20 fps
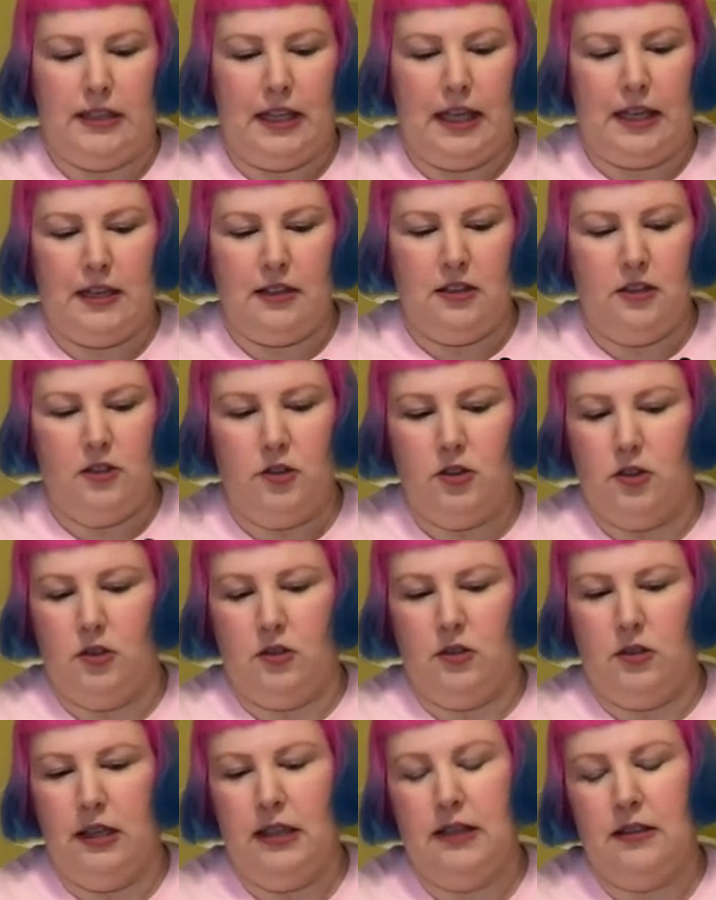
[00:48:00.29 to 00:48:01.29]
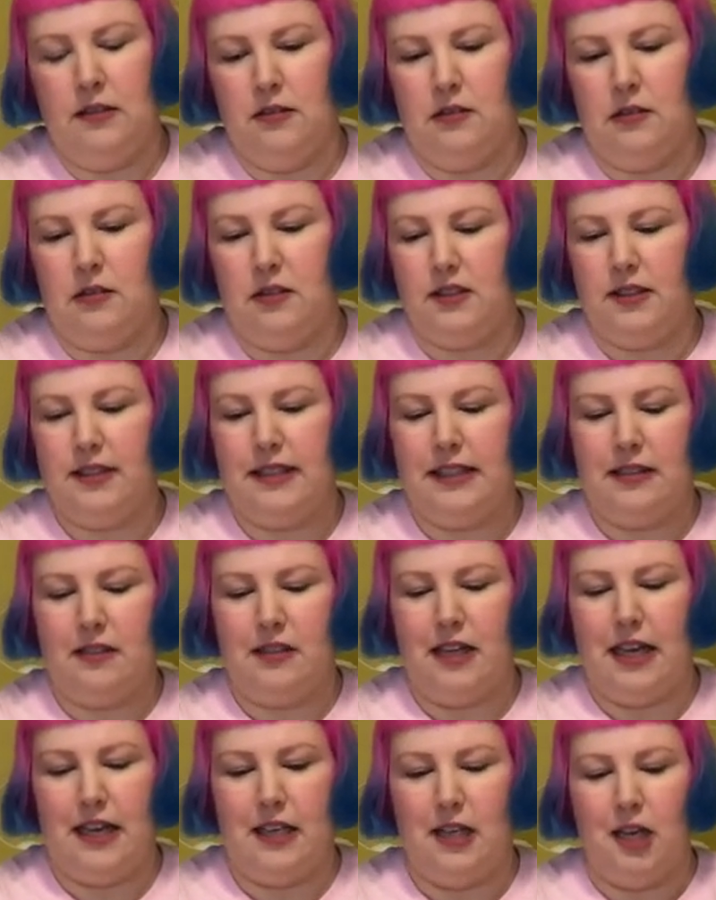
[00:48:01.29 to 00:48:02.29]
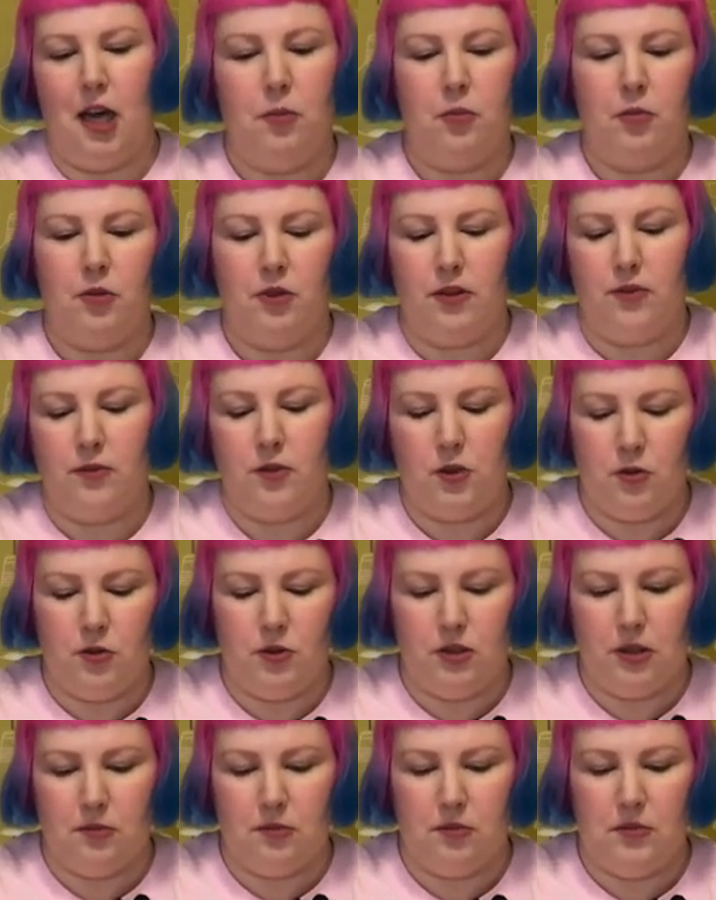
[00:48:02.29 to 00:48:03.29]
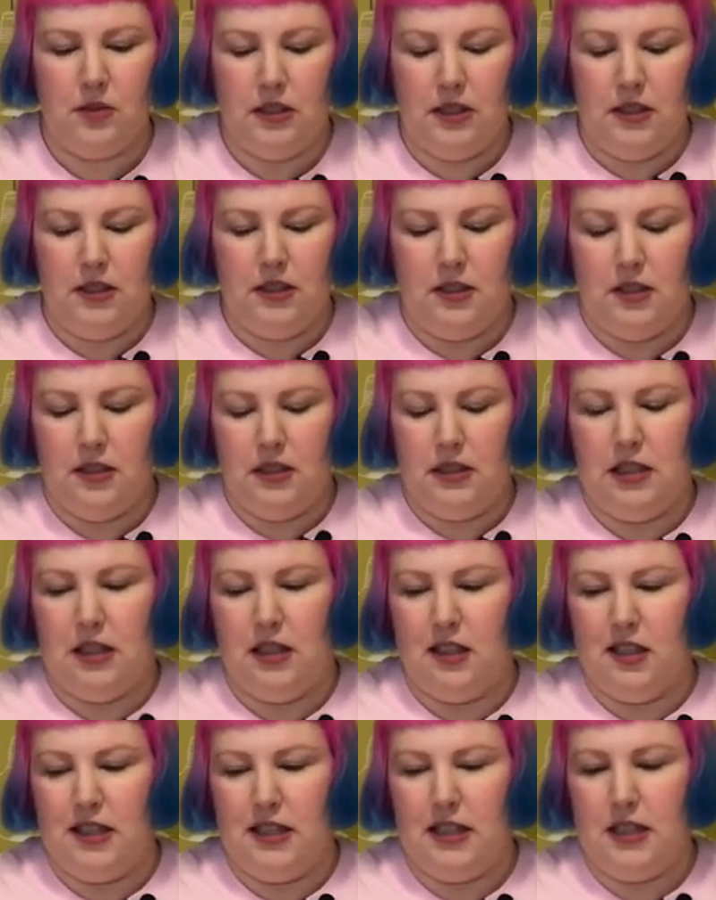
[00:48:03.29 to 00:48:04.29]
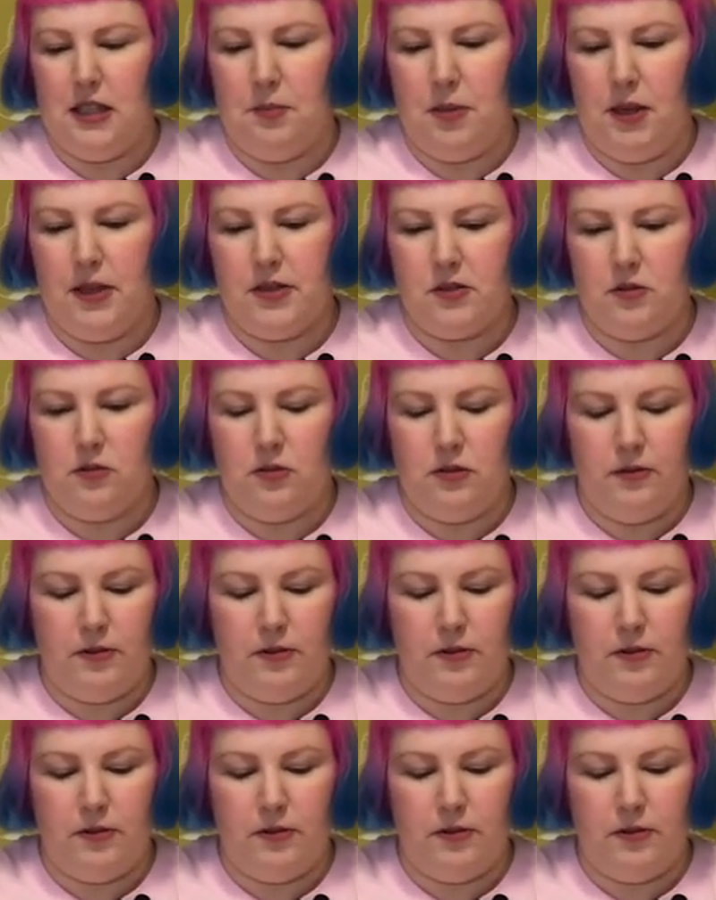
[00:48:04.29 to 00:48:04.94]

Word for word: that you end up with a few of them uh, in the puzzle.